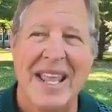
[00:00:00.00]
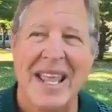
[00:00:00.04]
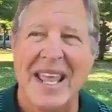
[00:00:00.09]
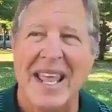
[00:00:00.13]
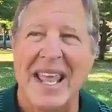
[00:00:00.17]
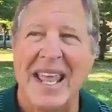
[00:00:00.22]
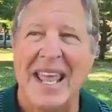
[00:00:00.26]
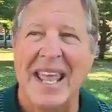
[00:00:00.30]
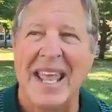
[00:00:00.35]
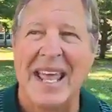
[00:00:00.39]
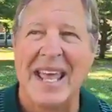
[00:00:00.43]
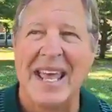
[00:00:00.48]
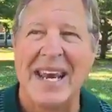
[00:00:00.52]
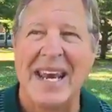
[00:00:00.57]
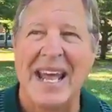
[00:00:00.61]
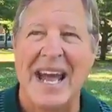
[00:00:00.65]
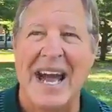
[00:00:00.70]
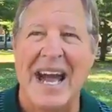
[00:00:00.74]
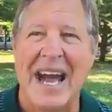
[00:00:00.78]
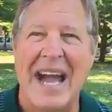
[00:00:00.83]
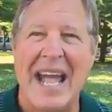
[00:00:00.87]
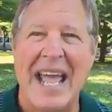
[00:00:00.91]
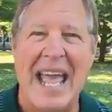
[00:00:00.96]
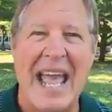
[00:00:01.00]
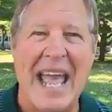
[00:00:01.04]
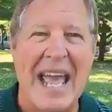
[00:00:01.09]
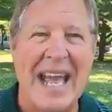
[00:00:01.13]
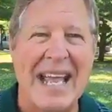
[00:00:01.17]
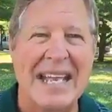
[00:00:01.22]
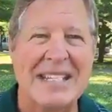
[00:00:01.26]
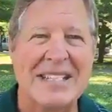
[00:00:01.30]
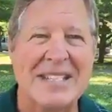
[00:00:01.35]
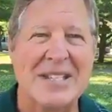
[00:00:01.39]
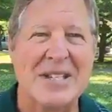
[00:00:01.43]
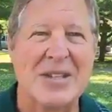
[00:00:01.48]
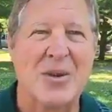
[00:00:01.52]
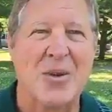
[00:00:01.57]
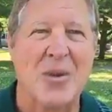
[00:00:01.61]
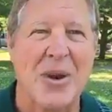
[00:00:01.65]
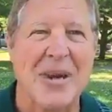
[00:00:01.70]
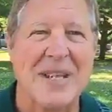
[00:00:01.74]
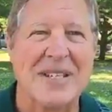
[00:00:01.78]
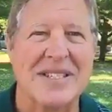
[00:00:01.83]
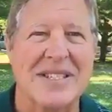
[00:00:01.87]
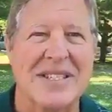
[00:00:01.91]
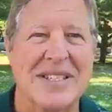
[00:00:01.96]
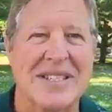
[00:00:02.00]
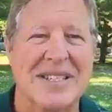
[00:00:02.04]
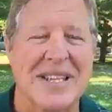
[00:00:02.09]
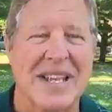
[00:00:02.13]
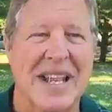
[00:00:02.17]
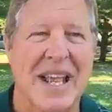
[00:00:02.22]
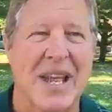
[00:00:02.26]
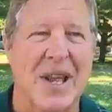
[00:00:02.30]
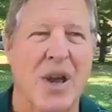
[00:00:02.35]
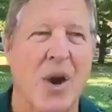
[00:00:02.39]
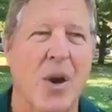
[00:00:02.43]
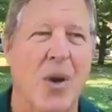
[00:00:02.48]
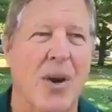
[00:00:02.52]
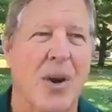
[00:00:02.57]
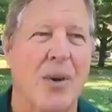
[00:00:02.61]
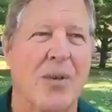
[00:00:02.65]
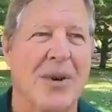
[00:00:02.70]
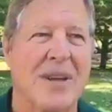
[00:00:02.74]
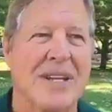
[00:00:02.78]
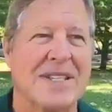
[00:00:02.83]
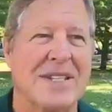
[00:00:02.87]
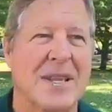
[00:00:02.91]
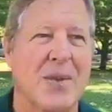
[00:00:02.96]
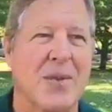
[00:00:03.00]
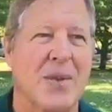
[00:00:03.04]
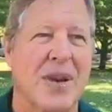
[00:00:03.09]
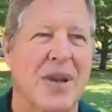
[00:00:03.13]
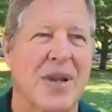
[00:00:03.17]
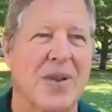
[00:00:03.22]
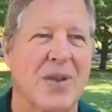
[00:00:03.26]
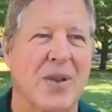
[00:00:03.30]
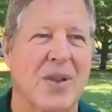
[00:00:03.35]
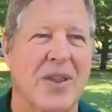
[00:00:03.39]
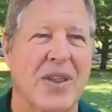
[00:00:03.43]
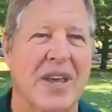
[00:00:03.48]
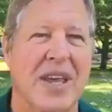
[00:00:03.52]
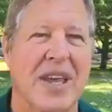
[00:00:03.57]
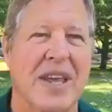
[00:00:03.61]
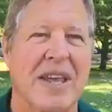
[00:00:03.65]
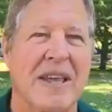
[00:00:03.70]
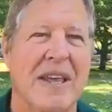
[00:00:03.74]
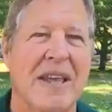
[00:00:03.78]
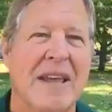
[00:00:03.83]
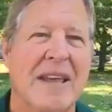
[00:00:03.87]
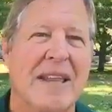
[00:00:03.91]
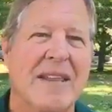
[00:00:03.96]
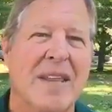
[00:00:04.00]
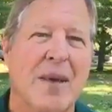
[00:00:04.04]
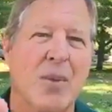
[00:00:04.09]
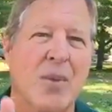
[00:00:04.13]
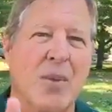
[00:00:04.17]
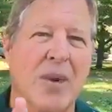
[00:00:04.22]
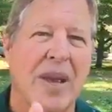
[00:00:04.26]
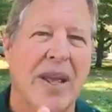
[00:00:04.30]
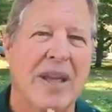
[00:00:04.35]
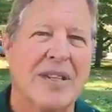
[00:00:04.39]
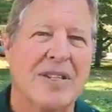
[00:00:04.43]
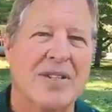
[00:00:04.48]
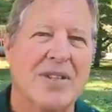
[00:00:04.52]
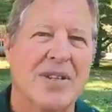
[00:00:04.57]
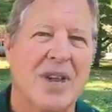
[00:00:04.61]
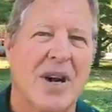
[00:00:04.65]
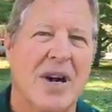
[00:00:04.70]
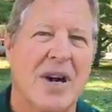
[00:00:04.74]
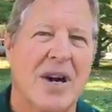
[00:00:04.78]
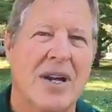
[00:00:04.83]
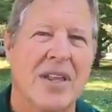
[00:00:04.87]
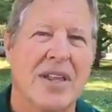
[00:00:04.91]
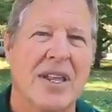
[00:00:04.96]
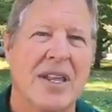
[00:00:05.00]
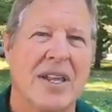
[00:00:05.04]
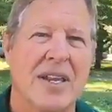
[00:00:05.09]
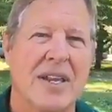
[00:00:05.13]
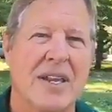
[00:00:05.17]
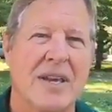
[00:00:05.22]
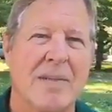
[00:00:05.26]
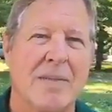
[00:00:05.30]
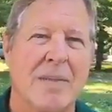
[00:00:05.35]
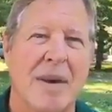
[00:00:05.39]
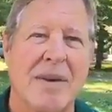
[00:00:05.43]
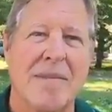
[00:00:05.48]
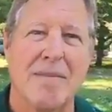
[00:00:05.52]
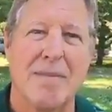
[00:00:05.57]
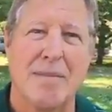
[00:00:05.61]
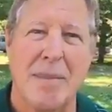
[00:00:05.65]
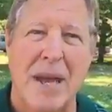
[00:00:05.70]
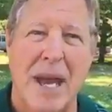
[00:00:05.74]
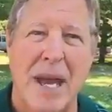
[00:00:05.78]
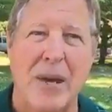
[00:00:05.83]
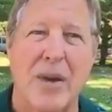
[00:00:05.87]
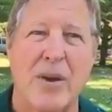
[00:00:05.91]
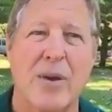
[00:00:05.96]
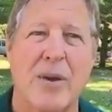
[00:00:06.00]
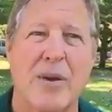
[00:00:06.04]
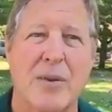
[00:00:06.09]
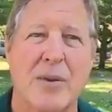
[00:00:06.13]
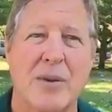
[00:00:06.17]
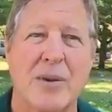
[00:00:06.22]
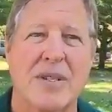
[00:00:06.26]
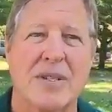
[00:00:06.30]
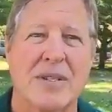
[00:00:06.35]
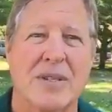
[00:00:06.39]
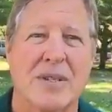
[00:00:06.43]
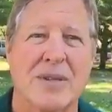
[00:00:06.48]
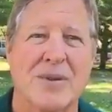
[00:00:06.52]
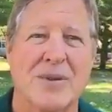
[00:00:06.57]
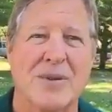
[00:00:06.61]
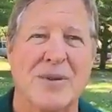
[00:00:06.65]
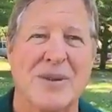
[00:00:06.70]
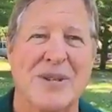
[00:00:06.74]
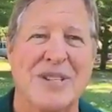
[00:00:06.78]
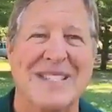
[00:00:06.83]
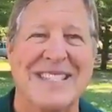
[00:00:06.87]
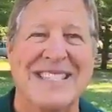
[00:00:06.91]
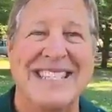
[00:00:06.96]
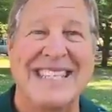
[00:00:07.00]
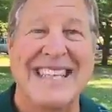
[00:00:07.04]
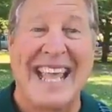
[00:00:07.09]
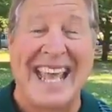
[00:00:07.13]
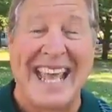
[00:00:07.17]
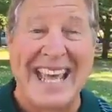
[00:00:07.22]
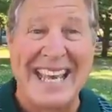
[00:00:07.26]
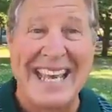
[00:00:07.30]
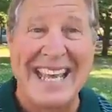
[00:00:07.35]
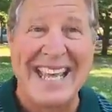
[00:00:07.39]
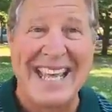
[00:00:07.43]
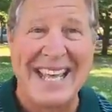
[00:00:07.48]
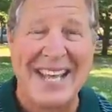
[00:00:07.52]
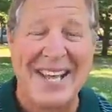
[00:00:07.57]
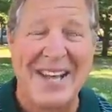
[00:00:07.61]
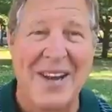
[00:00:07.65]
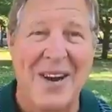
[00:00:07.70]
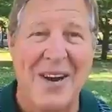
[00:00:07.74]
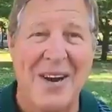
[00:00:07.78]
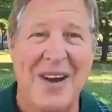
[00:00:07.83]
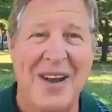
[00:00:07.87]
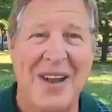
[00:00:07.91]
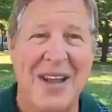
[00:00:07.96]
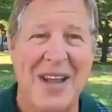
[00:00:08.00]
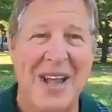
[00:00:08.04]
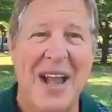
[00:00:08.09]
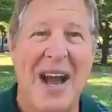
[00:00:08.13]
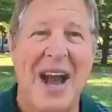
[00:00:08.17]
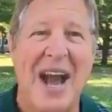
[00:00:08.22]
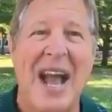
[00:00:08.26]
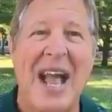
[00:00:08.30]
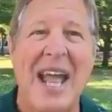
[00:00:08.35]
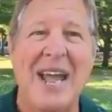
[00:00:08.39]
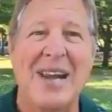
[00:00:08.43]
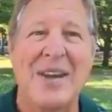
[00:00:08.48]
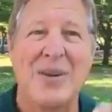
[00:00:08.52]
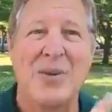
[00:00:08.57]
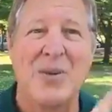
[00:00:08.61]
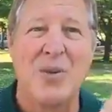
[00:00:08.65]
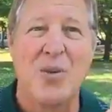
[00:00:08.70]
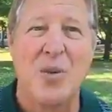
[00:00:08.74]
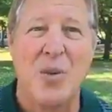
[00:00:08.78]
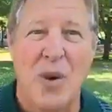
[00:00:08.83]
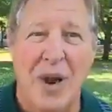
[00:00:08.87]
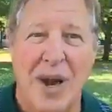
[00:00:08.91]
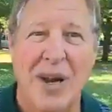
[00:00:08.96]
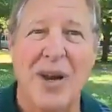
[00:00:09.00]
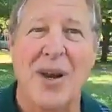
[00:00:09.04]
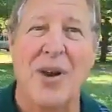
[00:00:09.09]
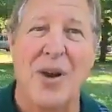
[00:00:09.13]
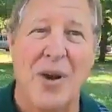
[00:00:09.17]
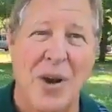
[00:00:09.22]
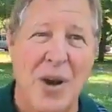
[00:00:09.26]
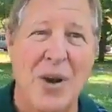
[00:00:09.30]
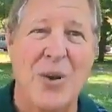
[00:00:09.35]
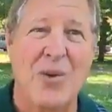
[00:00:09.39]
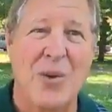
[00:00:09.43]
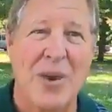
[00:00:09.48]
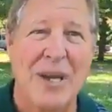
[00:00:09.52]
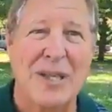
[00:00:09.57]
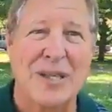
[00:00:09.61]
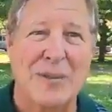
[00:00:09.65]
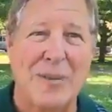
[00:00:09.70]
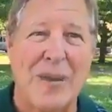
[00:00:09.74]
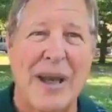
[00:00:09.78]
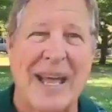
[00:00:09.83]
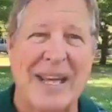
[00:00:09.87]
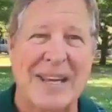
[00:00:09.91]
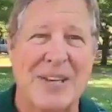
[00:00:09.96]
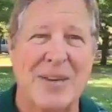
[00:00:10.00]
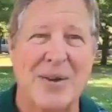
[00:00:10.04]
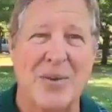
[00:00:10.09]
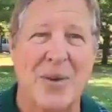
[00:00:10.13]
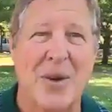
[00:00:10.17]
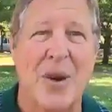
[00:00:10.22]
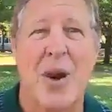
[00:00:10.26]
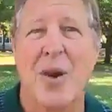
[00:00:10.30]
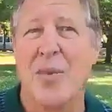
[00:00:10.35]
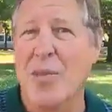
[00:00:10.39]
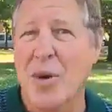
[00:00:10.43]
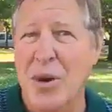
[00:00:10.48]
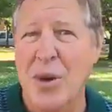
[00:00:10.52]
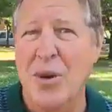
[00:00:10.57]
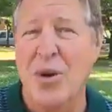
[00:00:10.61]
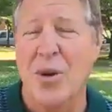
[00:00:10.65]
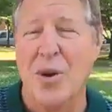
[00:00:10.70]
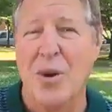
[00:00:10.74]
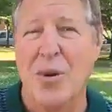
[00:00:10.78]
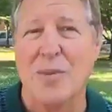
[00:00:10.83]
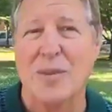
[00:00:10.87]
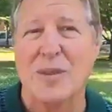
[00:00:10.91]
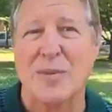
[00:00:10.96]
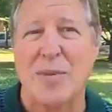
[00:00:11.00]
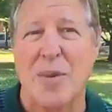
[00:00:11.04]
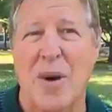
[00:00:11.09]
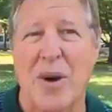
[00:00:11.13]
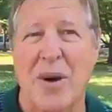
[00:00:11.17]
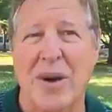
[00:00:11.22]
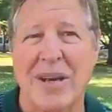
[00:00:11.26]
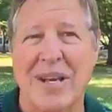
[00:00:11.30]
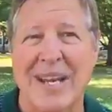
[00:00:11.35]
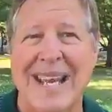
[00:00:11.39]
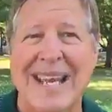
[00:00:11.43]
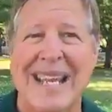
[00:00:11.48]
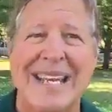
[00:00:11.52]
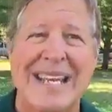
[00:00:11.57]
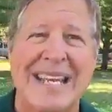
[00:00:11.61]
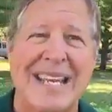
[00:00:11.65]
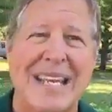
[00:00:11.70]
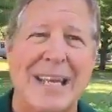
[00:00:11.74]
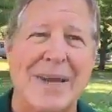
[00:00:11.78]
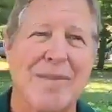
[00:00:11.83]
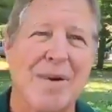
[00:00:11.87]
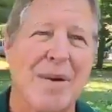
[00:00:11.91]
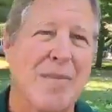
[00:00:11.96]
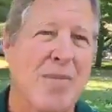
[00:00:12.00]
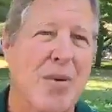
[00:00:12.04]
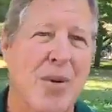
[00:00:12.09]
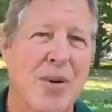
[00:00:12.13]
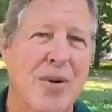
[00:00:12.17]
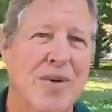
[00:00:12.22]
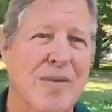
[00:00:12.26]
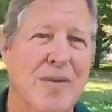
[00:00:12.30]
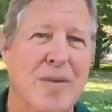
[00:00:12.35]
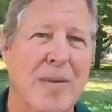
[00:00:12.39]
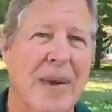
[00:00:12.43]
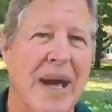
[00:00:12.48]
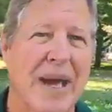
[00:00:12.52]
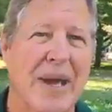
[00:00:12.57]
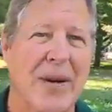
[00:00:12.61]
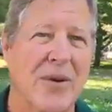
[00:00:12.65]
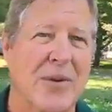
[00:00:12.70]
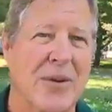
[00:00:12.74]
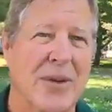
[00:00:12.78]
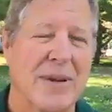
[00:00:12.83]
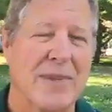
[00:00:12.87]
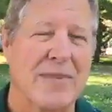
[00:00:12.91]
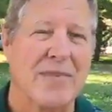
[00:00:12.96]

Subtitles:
And I asked a question today. Oh, I want to say one other thing, that when I saw that my battery was dead, I had to walk a long ways back to where our motorhome is parked to get my portable battery.